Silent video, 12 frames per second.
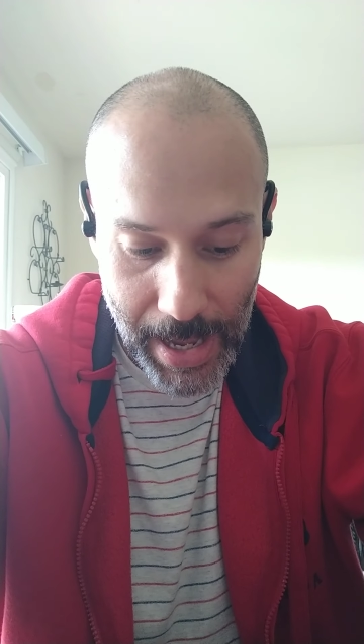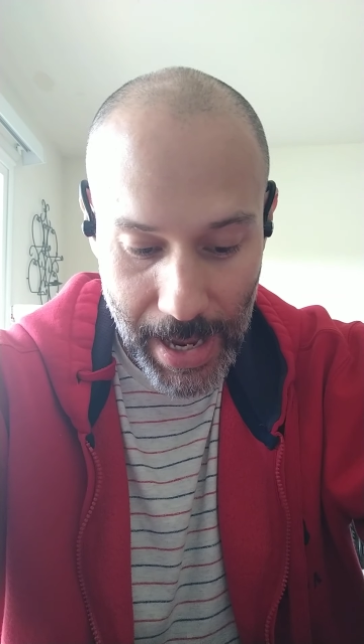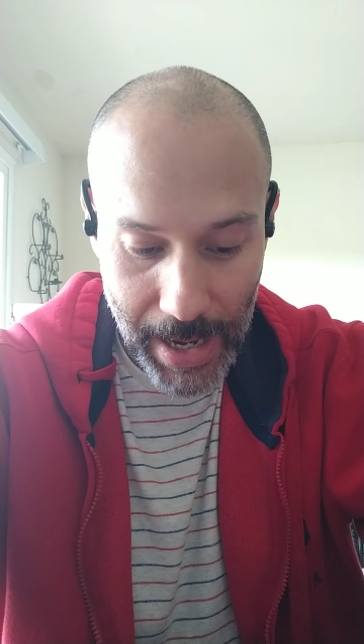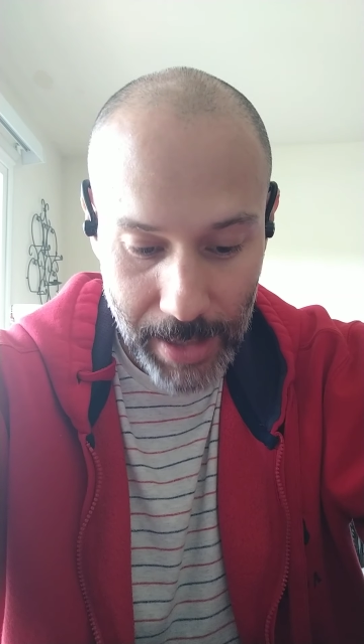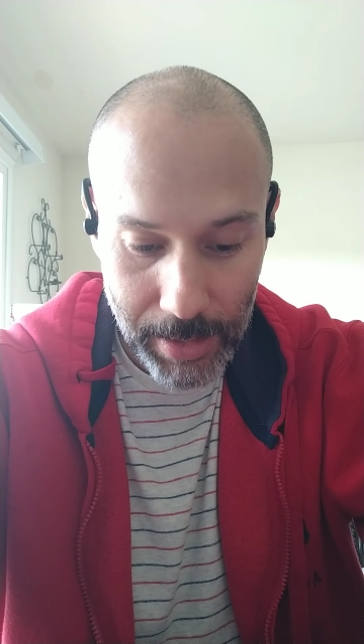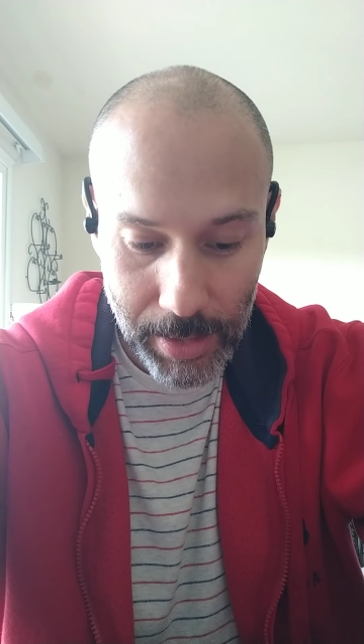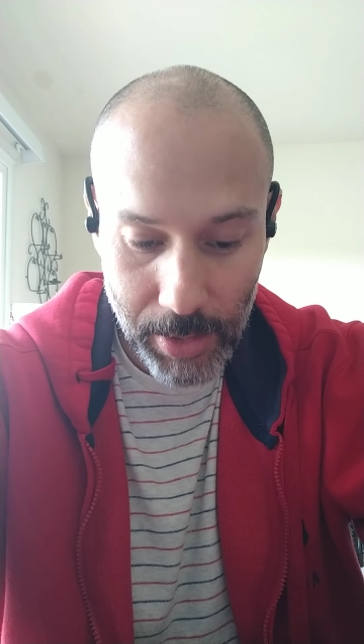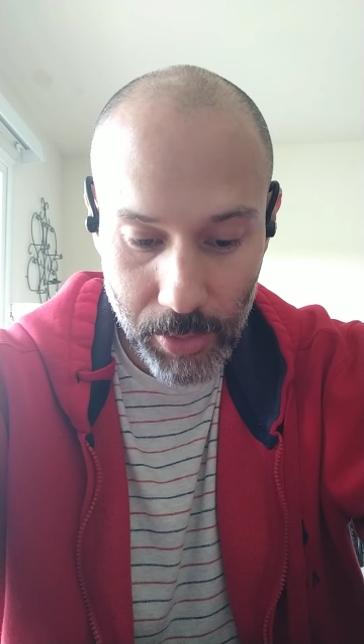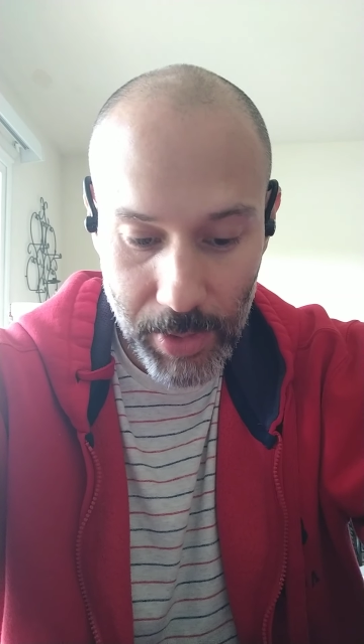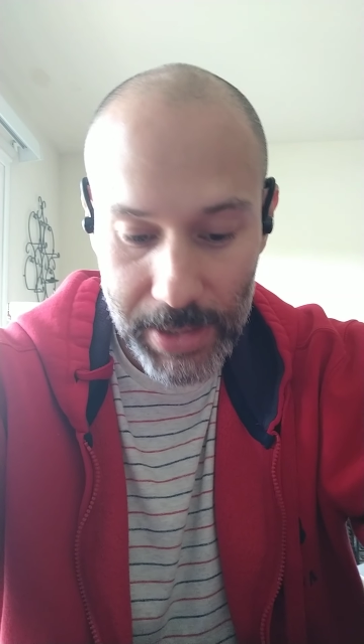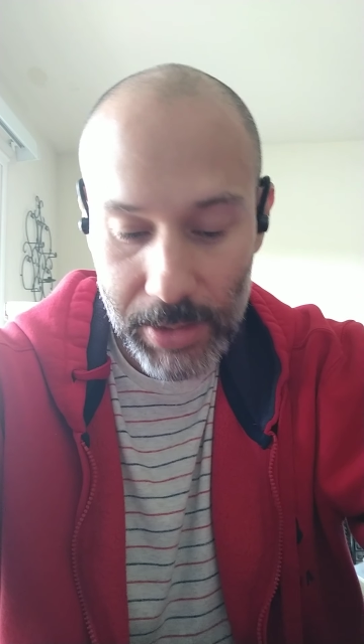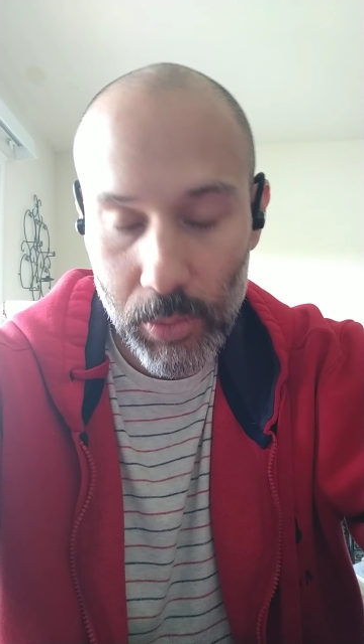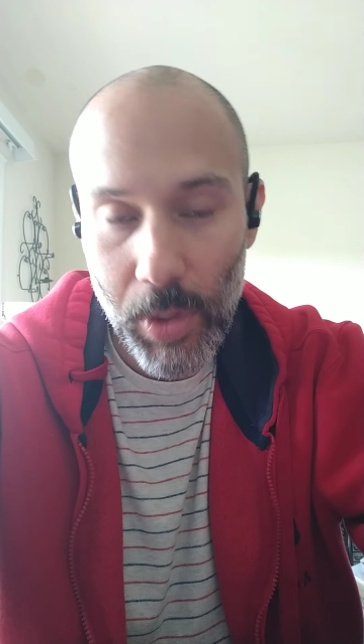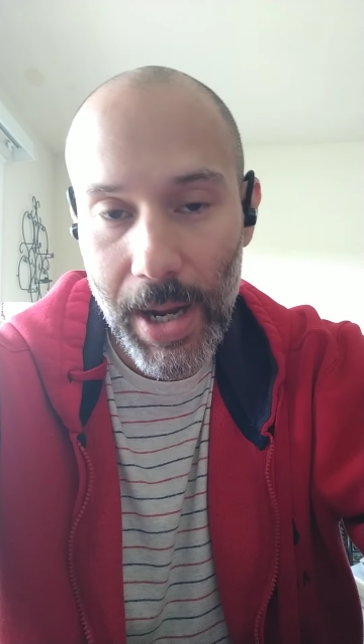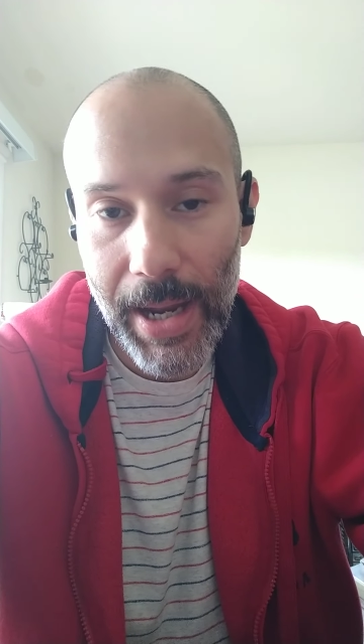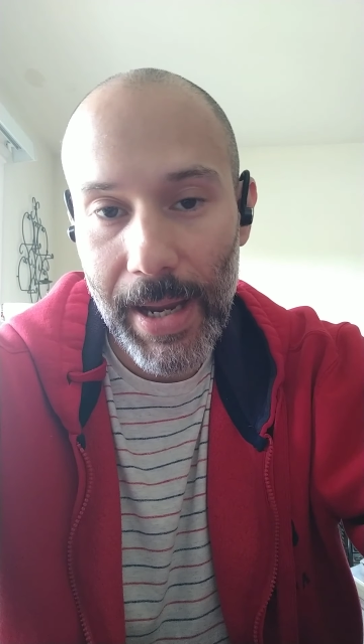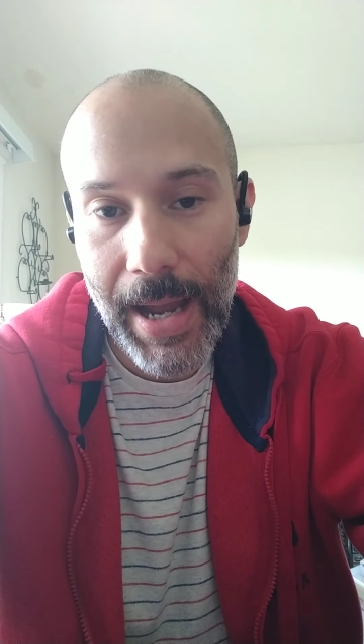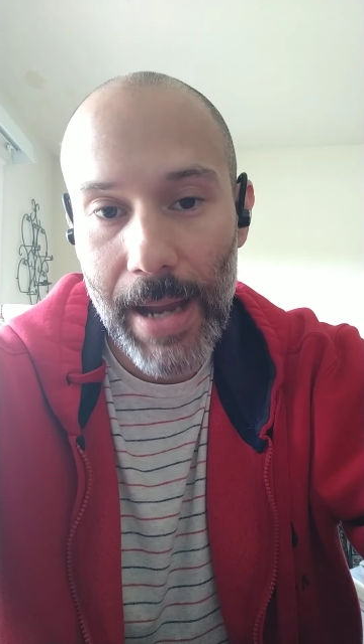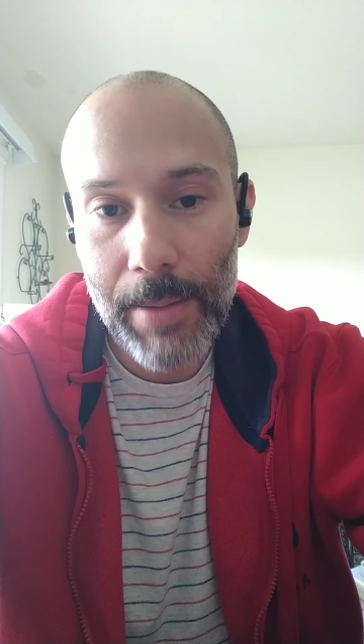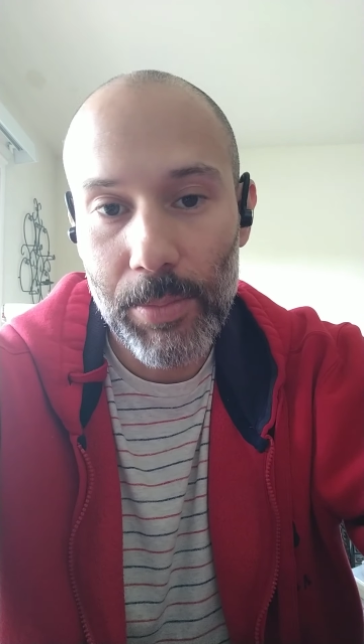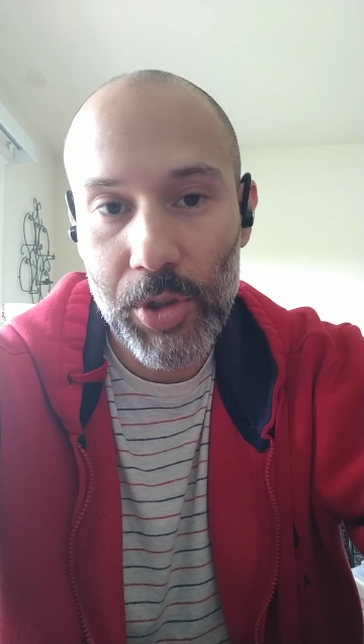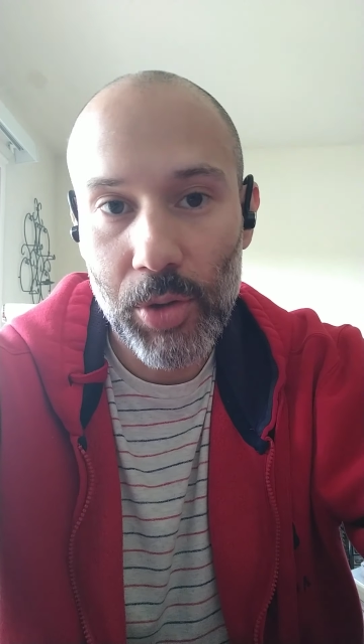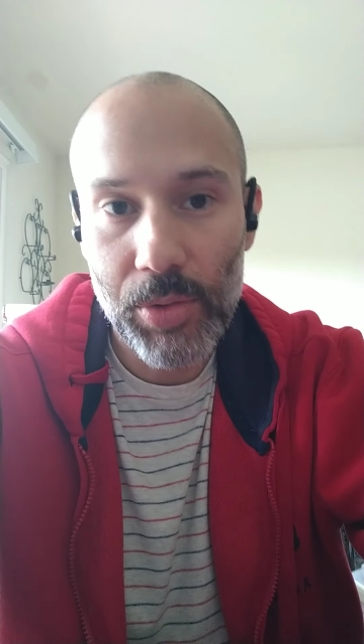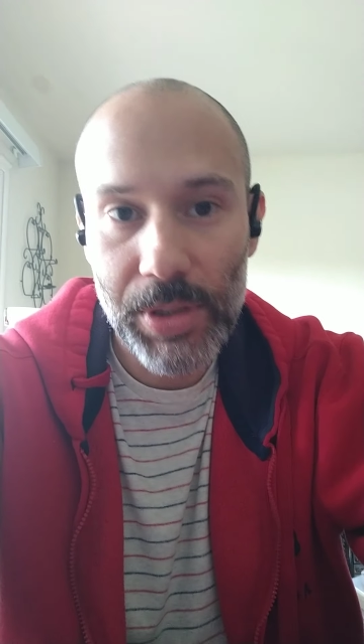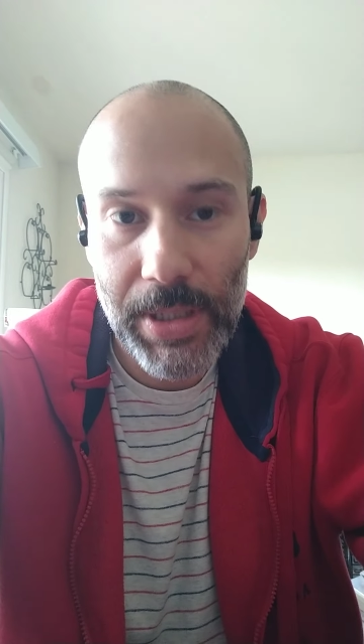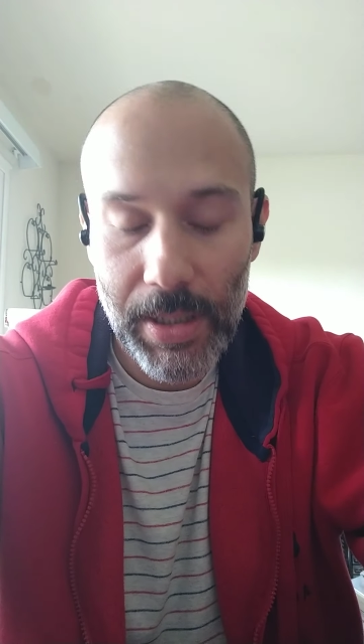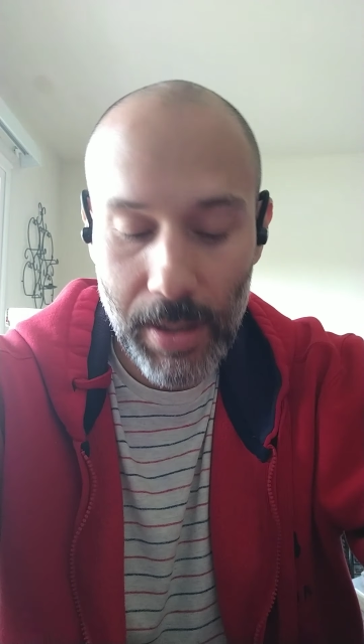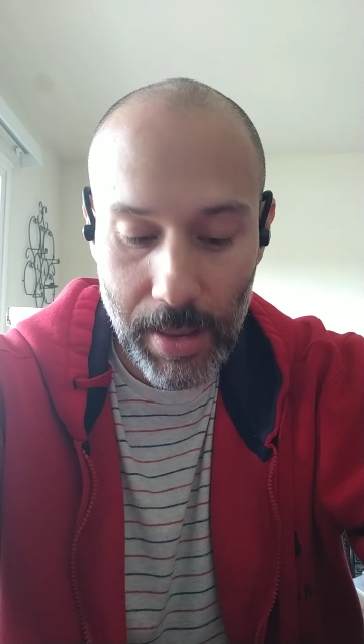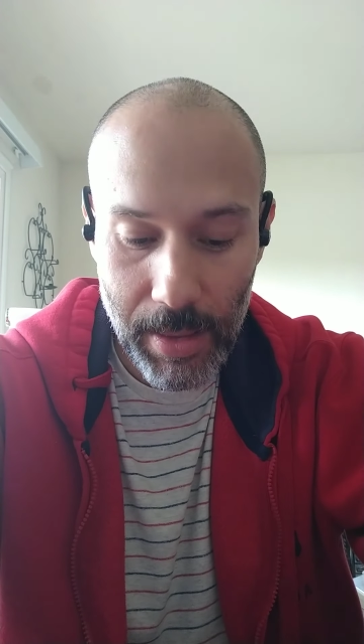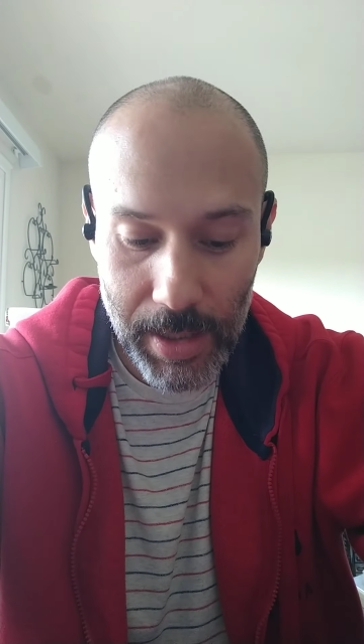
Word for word: And the reason why I'm choosing